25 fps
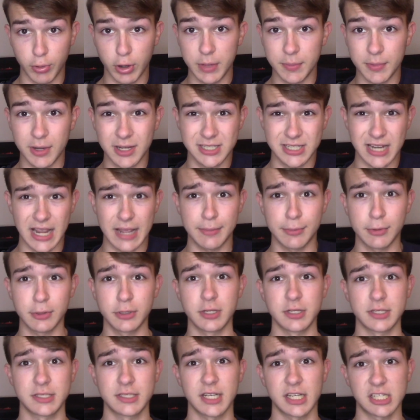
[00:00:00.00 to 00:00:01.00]
much able
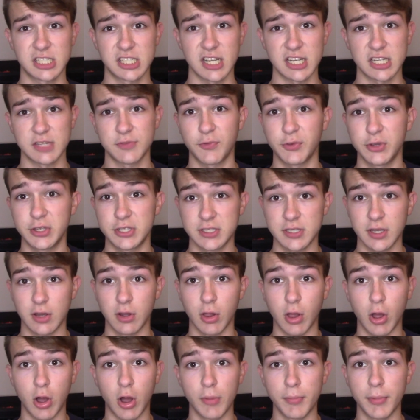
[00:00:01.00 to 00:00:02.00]
to successfully sell
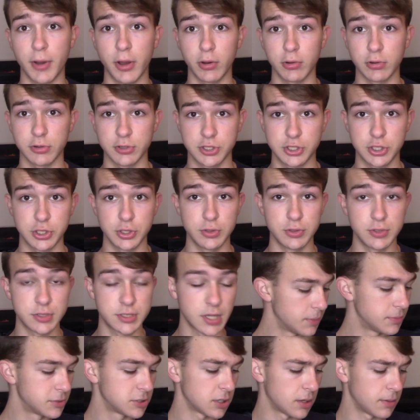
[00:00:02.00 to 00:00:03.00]
all my old
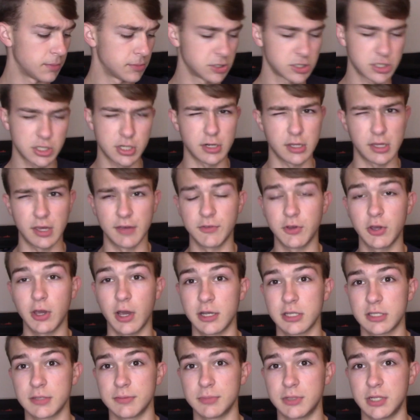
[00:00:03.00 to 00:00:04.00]
shoes. So I'm just going to give you
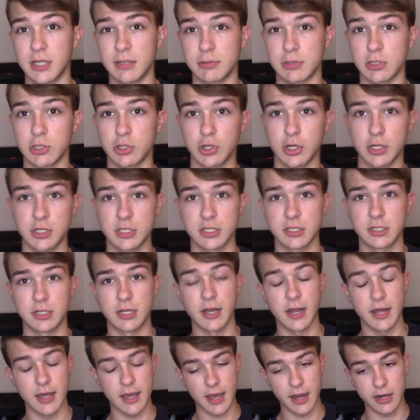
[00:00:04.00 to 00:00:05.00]
guys some tips and tricks
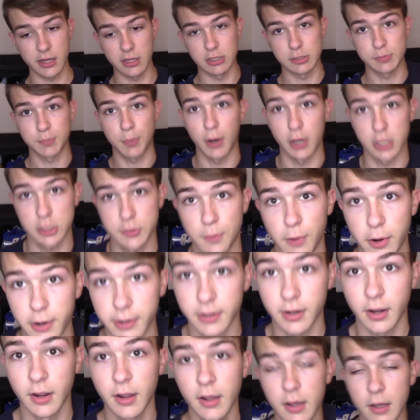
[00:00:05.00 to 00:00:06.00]
today, how to use
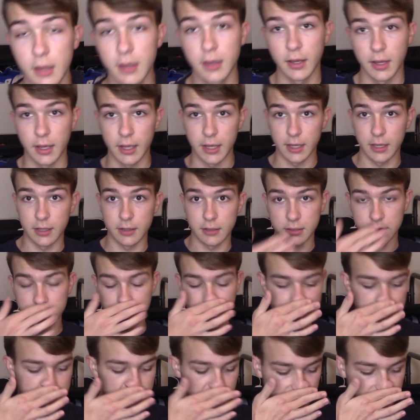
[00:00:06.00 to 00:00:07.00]
Poshmark and things like